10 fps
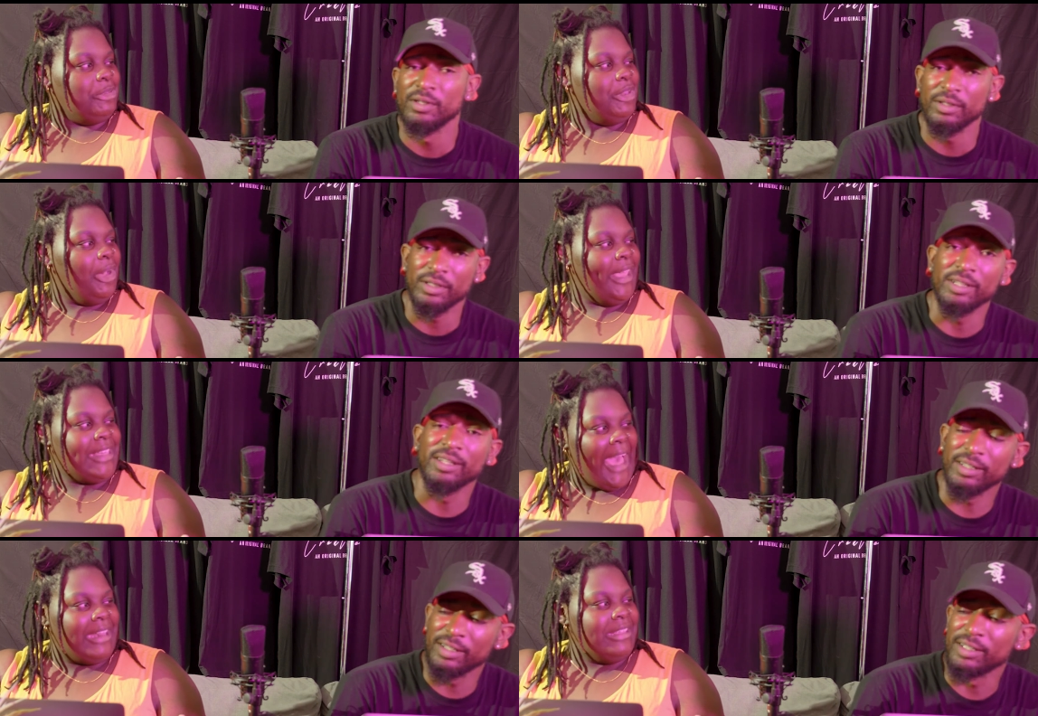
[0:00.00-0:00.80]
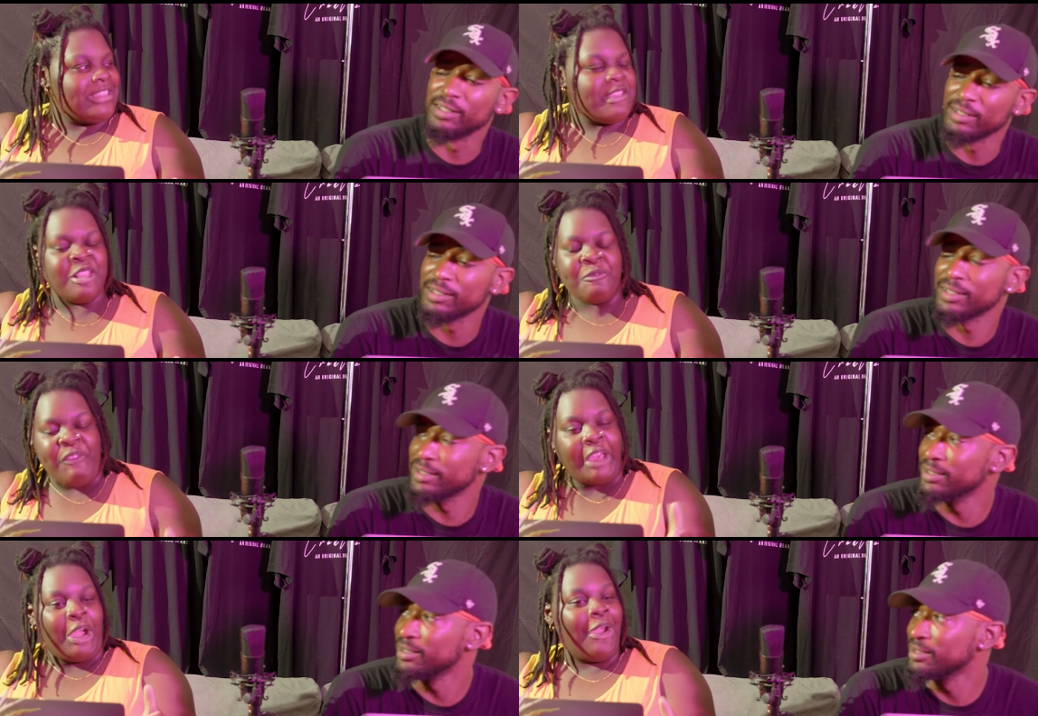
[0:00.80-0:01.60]
Speaker 1: You know, they yeah. gotta it's, it's
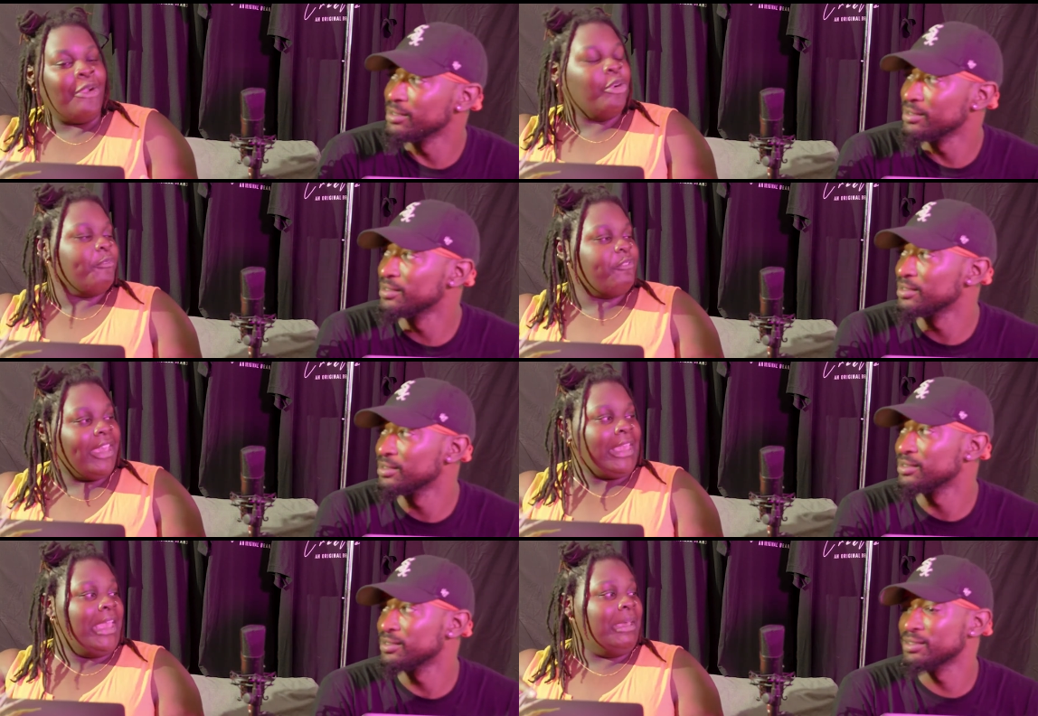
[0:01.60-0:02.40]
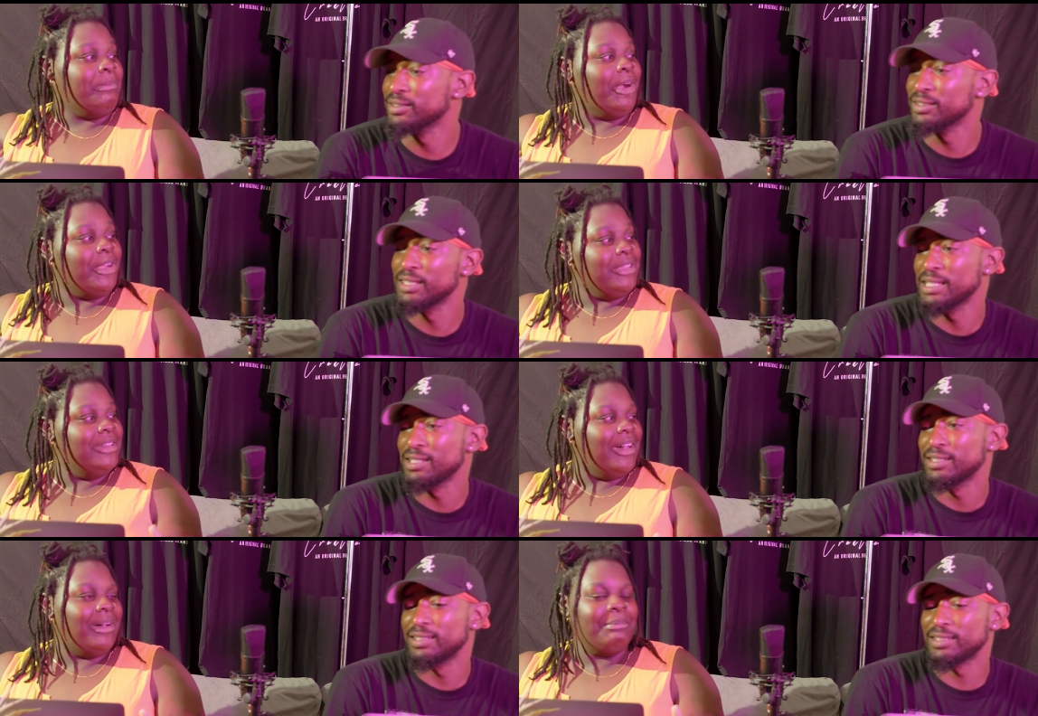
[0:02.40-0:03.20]
yeah. fuck her or fuck him or
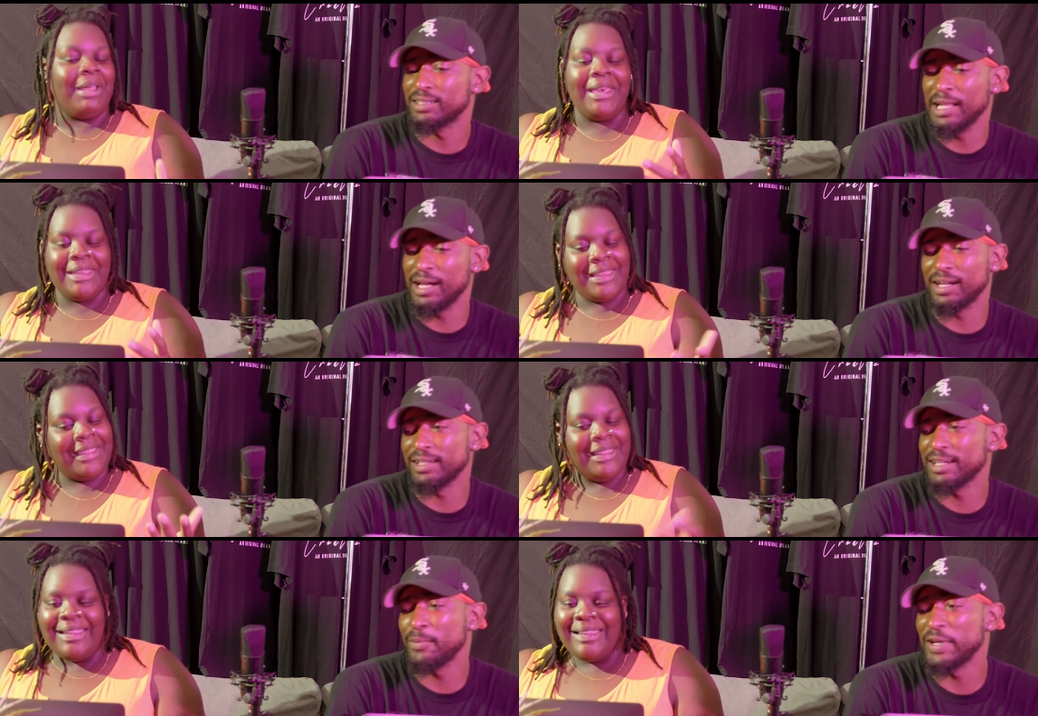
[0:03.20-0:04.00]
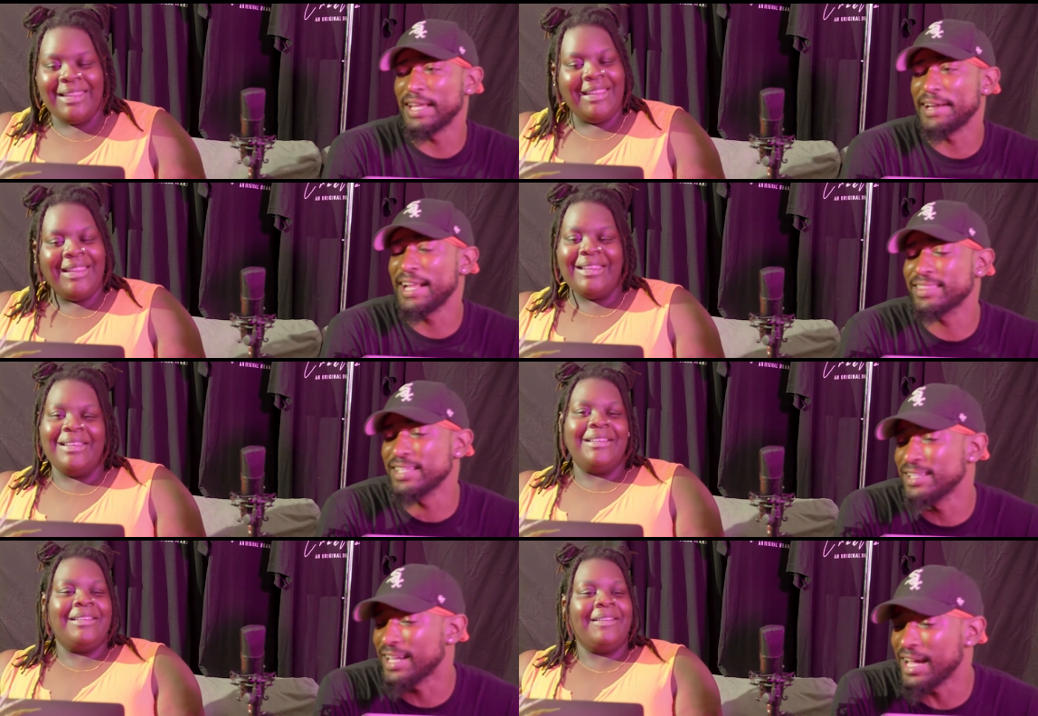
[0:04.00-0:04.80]
you know, I'm like. Nah,
Speaker 2: and I mean, and I
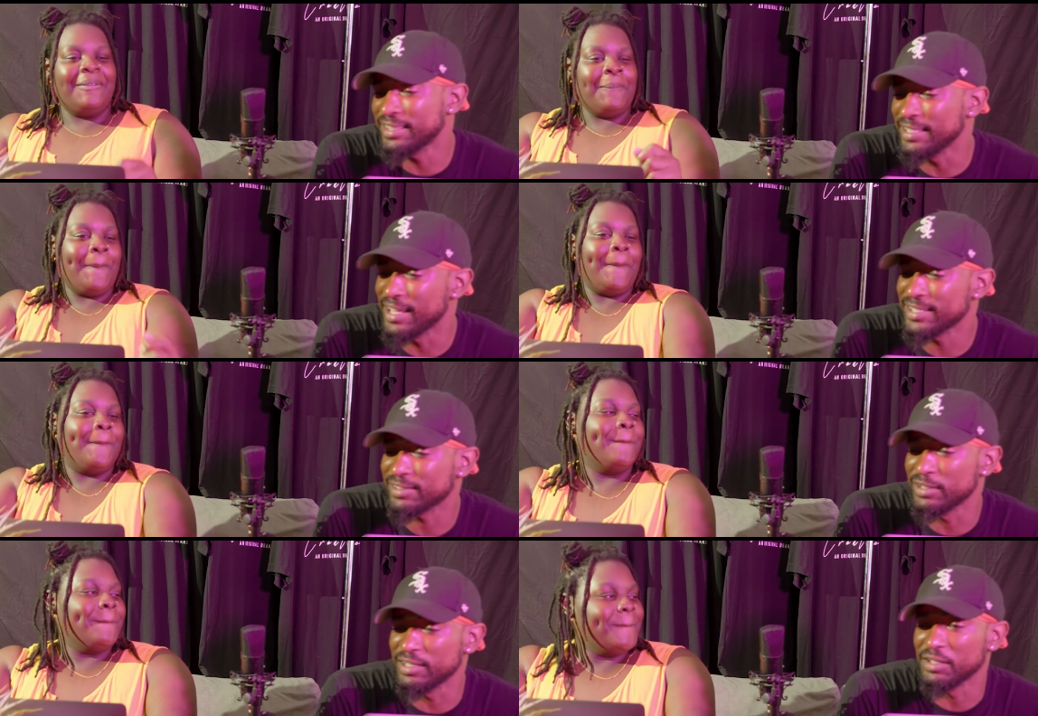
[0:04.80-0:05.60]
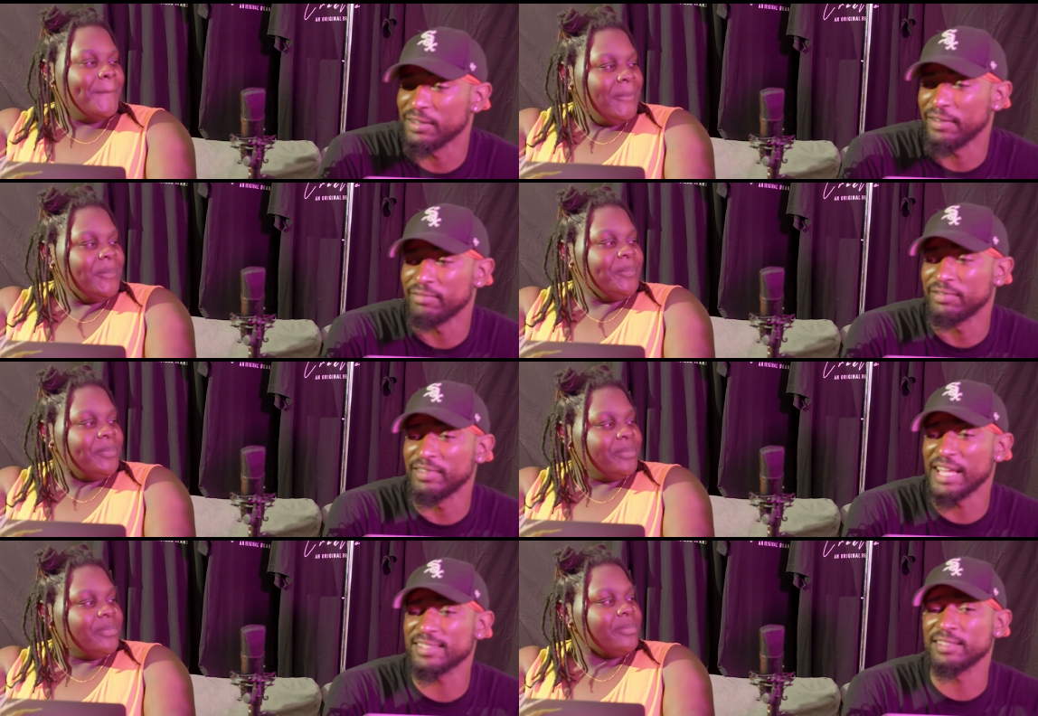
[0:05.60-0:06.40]
think I think that's the
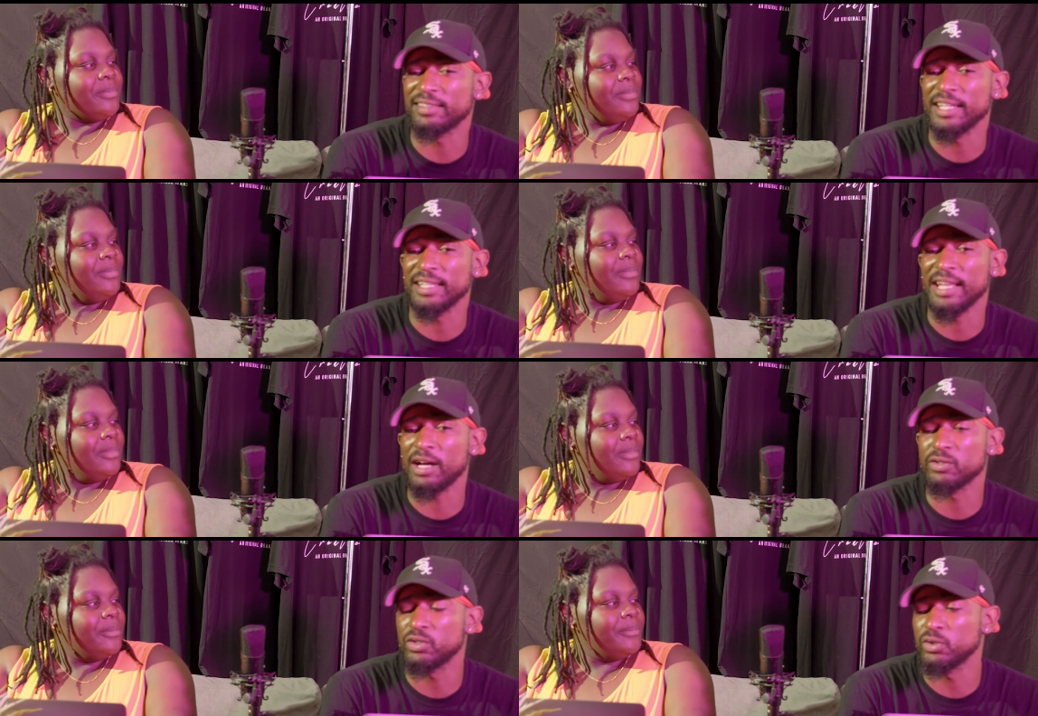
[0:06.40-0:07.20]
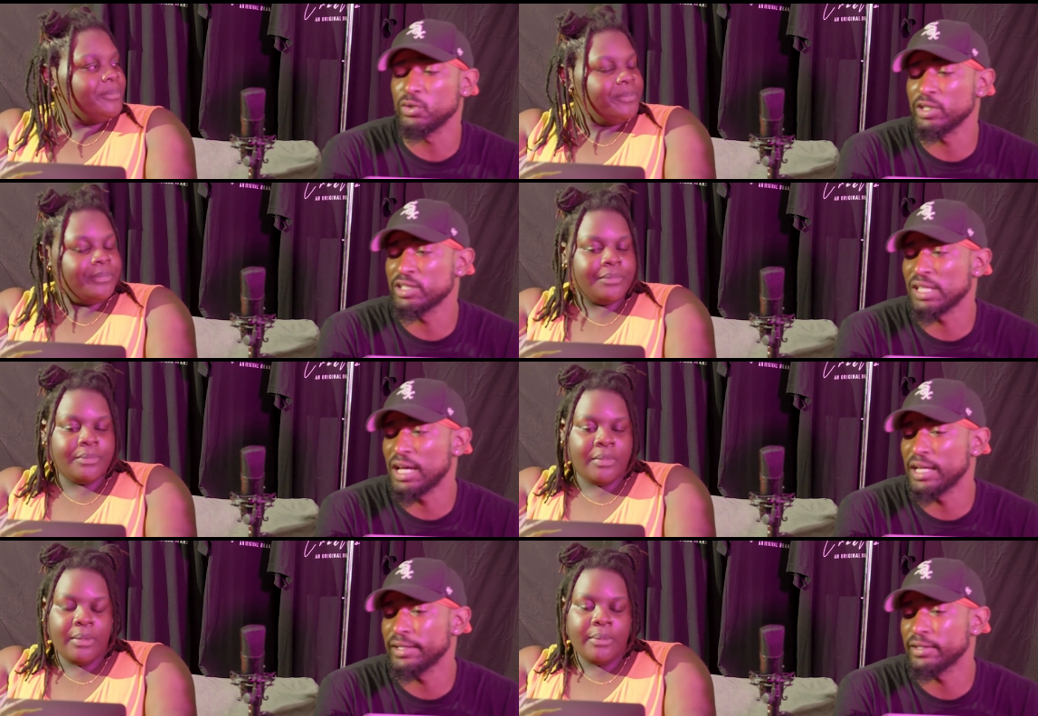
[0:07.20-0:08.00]
that's the thing now too is
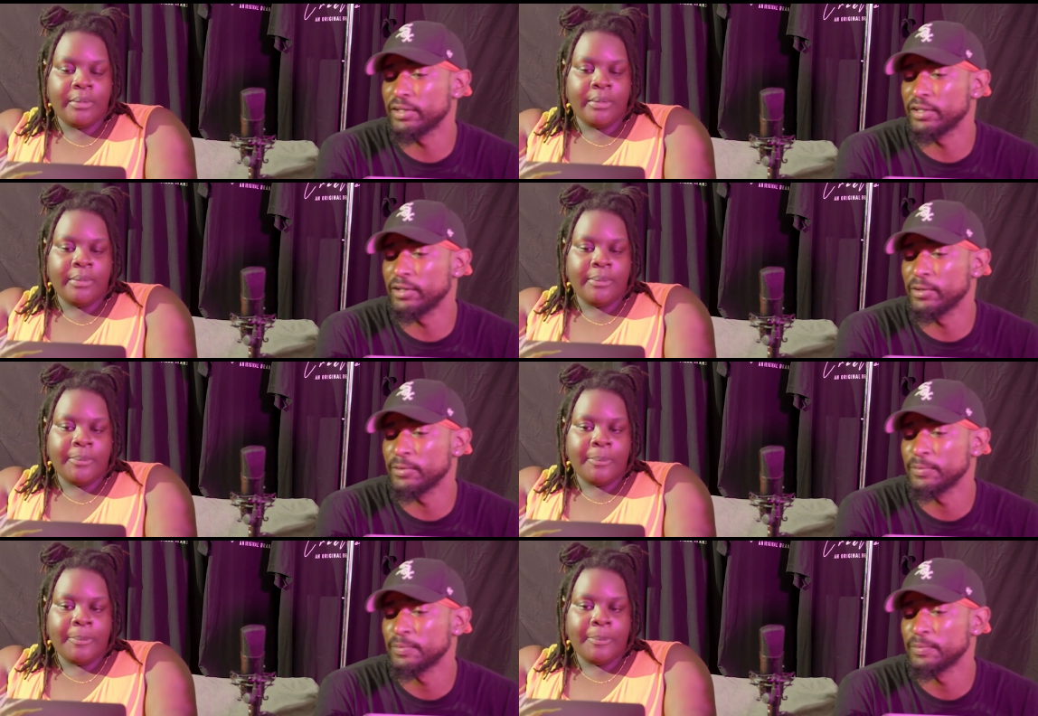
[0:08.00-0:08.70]
like, um,